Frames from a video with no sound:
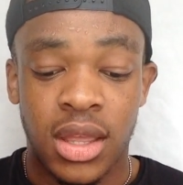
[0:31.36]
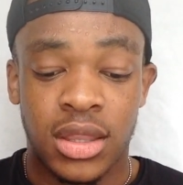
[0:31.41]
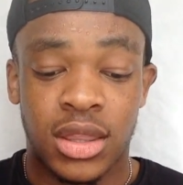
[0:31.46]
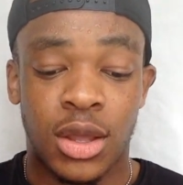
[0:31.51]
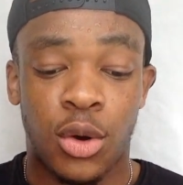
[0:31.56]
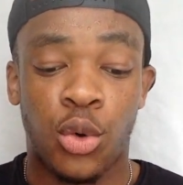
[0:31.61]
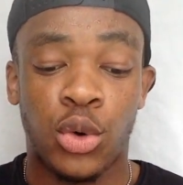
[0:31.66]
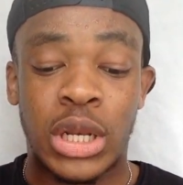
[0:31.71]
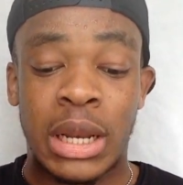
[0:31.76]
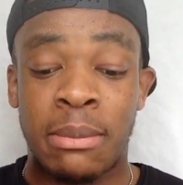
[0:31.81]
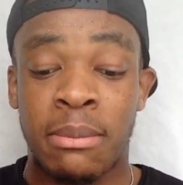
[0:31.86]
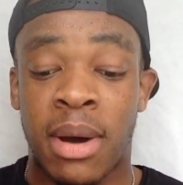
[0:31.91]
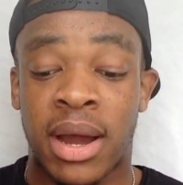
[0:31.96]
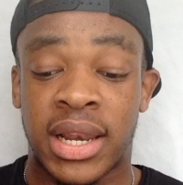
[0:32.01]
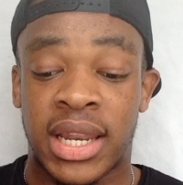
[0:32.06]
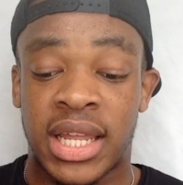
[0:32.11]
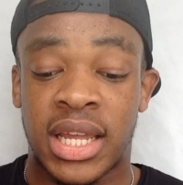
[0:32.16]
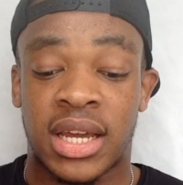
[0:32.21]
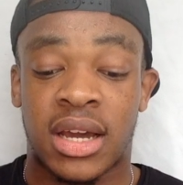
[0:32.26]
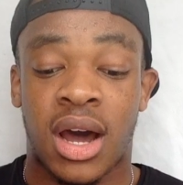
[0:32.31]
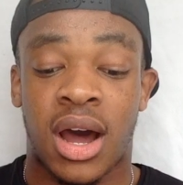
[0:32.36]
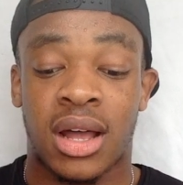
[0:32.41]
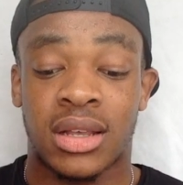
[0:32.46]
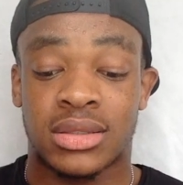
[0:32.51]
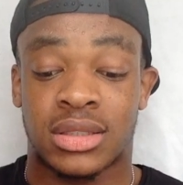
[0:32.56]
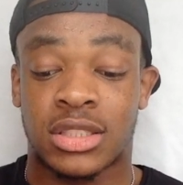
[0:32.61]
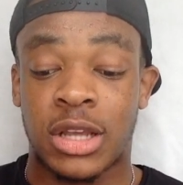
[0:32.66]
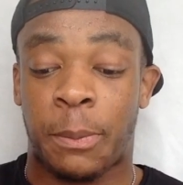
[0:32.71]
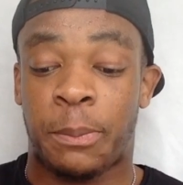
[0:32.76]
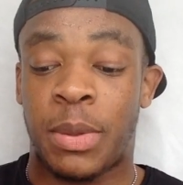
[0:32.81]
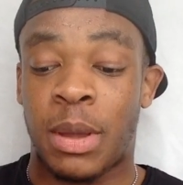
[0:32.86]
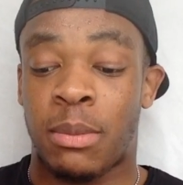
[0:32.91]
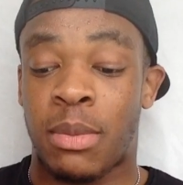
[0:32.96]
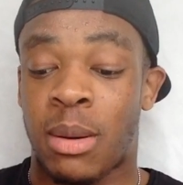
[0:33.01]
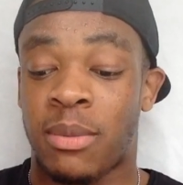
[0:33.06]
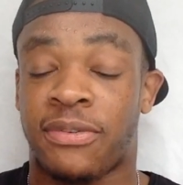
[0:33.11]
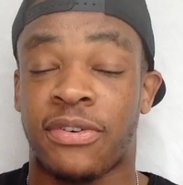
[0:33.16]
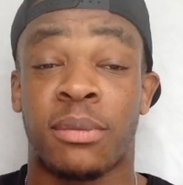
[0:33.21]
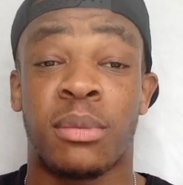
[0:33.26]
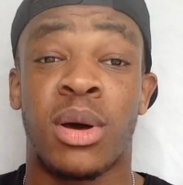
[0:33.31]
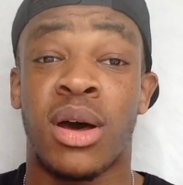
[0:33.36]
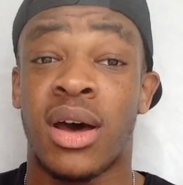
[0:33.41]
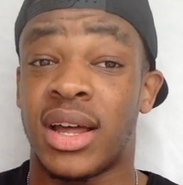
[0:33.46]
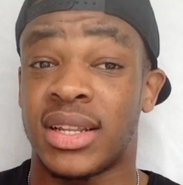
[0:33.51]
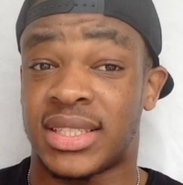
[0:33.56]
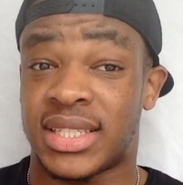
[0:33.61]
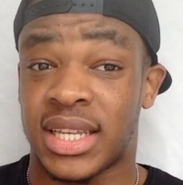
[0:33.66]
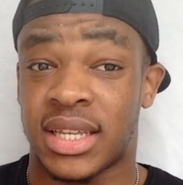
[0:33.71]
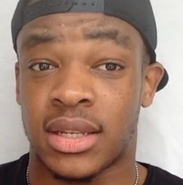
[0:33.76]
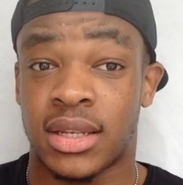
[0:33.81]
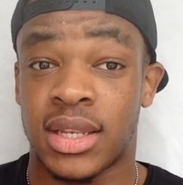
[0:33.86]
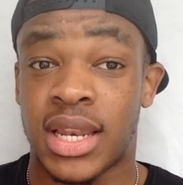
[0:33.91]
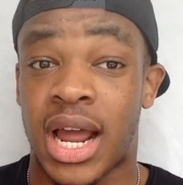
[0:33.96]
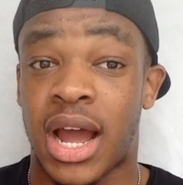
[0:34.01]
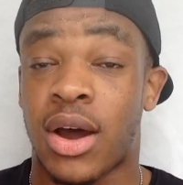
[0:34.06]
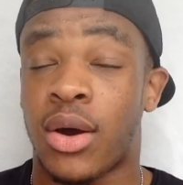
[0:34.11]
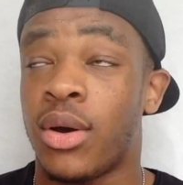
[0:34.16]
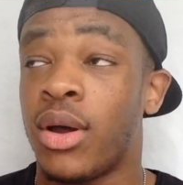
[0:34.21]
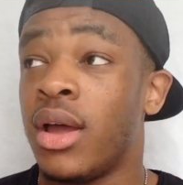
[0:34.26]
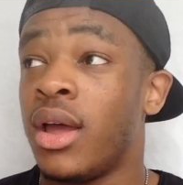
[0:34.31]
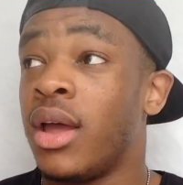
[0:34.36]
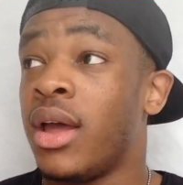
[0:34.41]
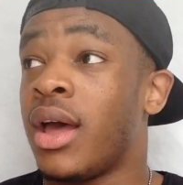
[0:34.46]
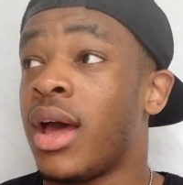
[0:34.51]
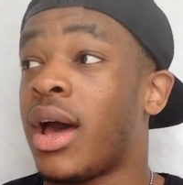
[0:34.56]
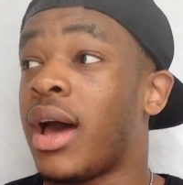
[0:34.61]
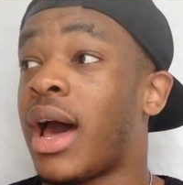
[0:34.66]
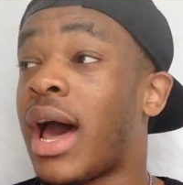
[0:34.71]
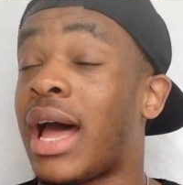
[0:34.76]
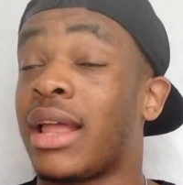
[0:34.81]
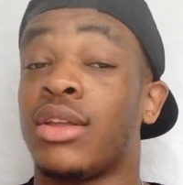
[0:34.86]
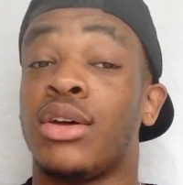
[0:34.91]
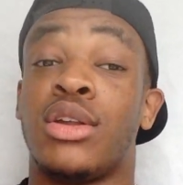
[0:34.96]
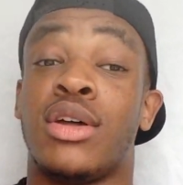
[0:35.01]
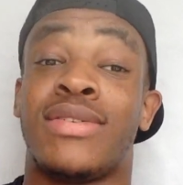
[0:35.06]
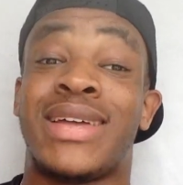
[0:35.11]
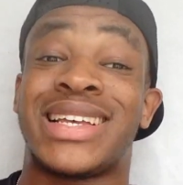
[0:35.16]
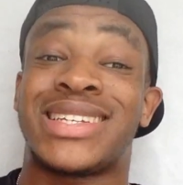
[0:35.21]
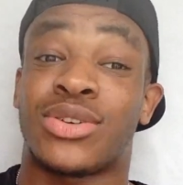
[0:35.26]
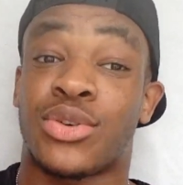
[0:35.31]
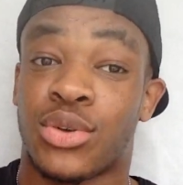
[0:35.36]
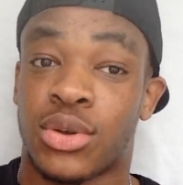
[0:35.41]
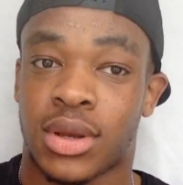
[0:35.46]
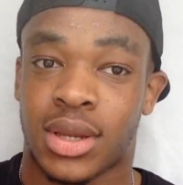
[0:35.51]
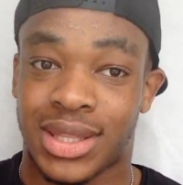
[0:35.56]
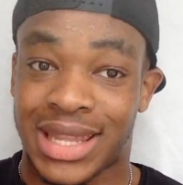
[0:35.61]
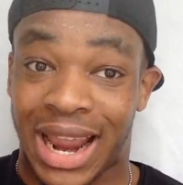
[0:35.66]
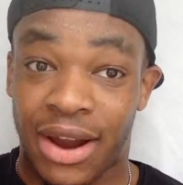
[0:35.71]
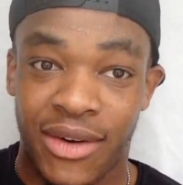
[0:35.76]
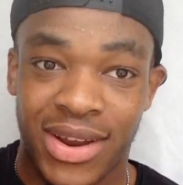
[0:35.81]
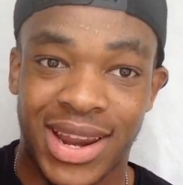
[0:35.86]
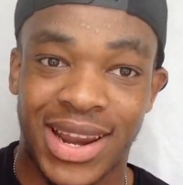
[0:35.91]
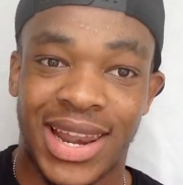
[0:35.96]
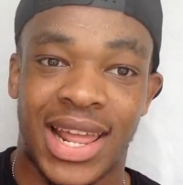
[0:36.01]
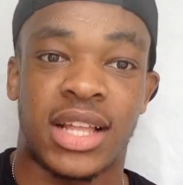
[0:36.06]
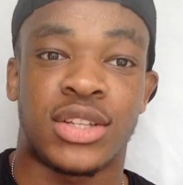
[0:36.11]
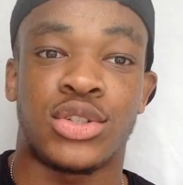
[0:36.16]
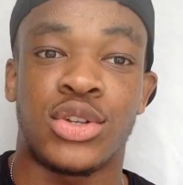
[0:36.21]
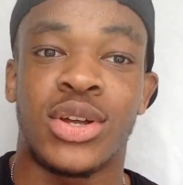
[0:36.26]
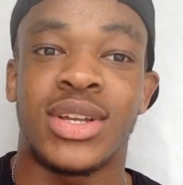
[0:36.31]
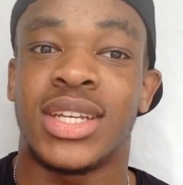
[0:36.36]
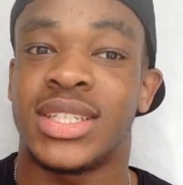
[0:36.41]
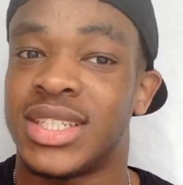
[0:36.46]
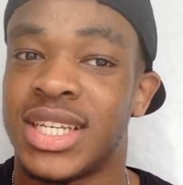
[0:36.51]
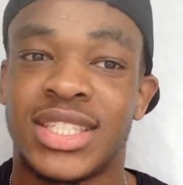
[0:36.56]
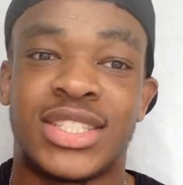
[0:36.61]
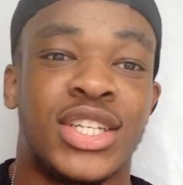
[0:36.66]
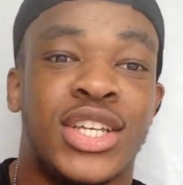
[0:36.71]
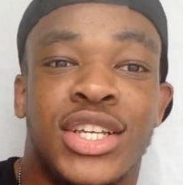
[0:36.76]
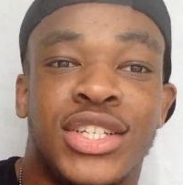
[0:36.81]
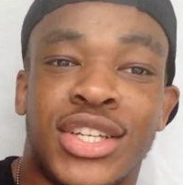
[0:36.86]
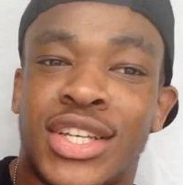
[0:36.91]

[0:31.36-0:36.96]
the money can't stop your mum from hurting. Now, I don't know if that's directly linked to it. It's